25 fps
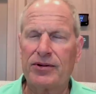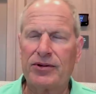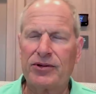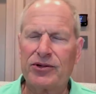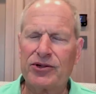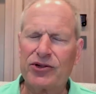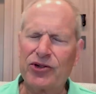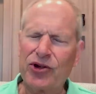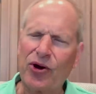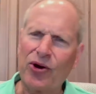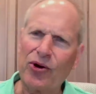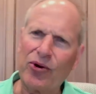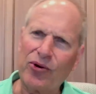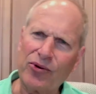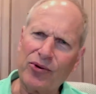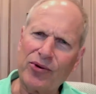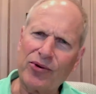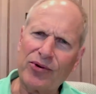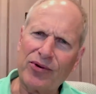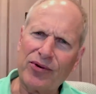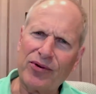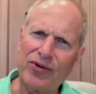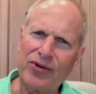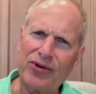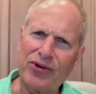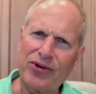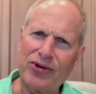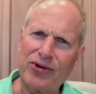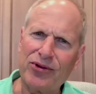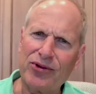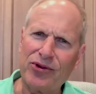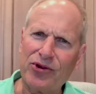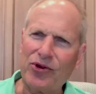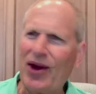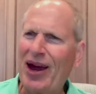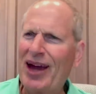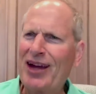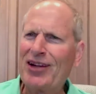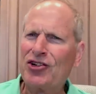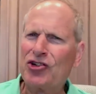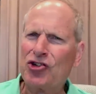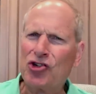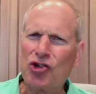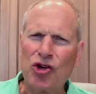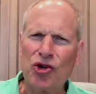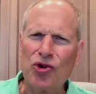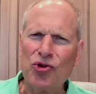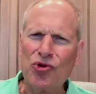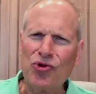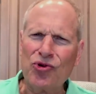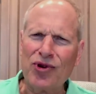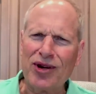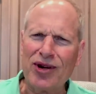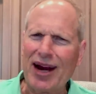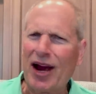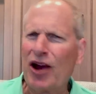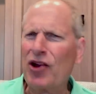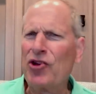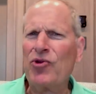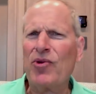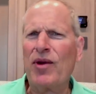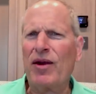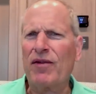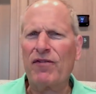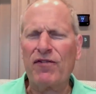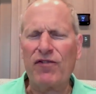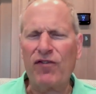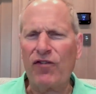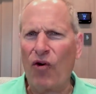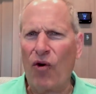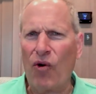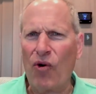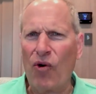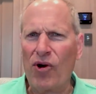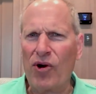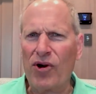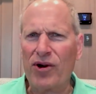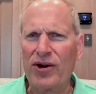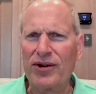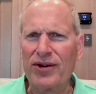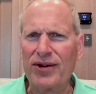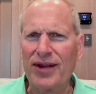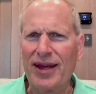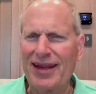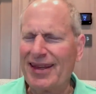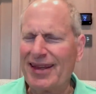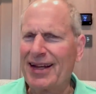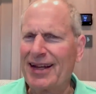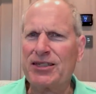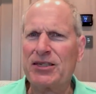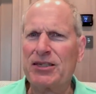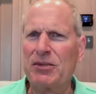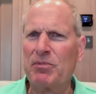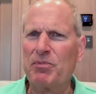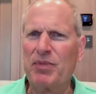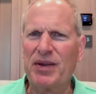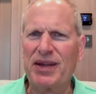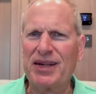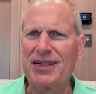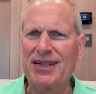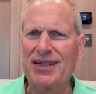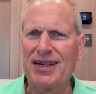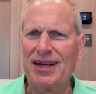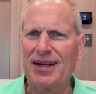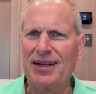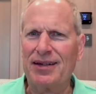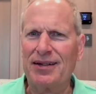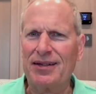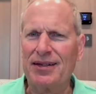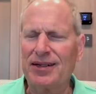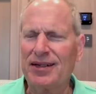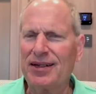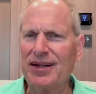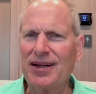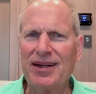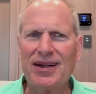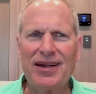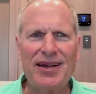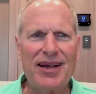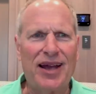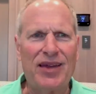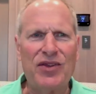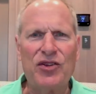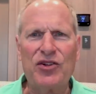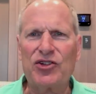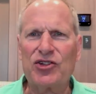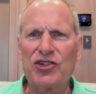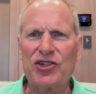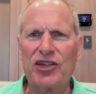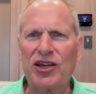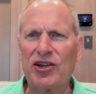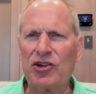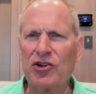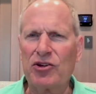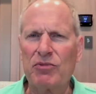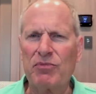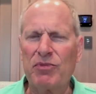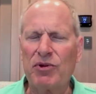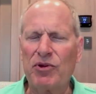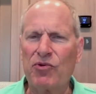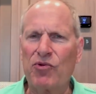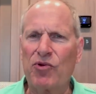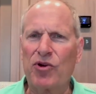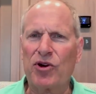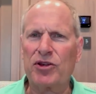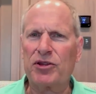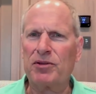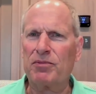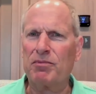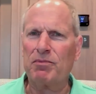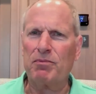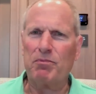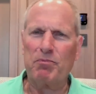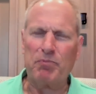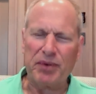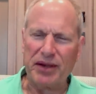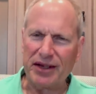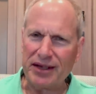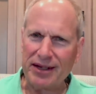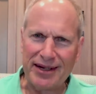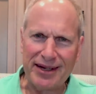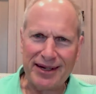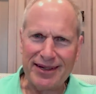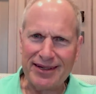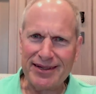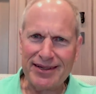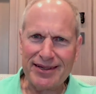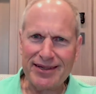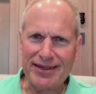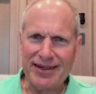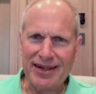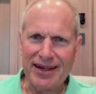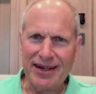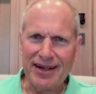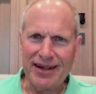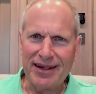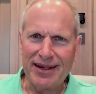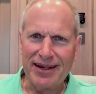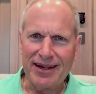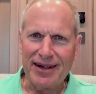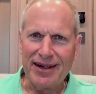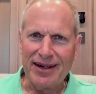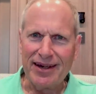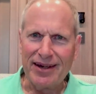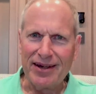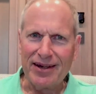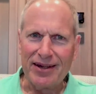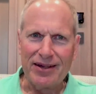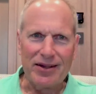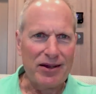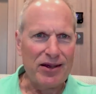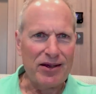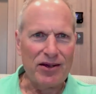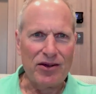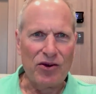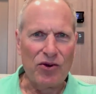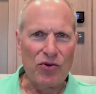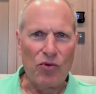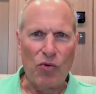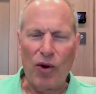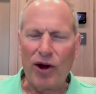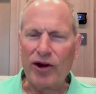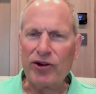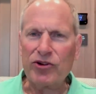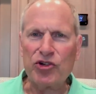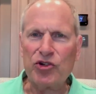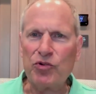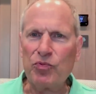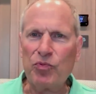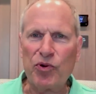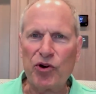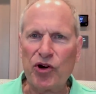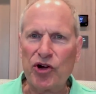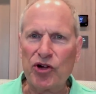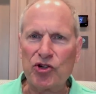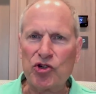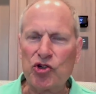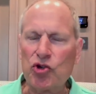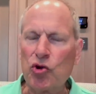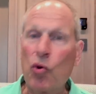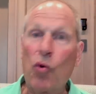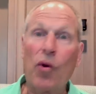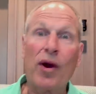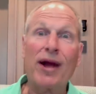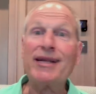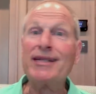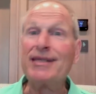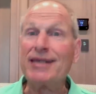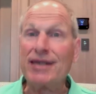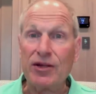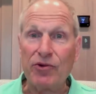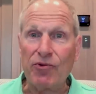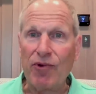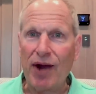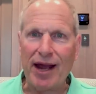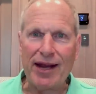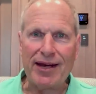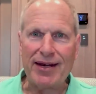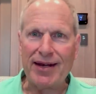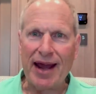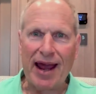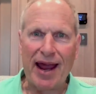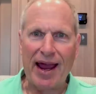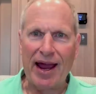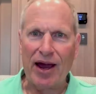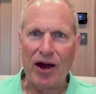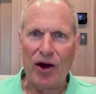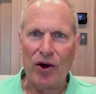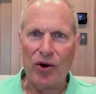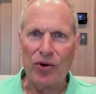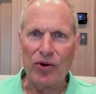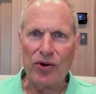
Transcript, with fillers: So you had two and now you have four, and that's a big deal and this thing could be worth billions. Why don't you put on 20 right now?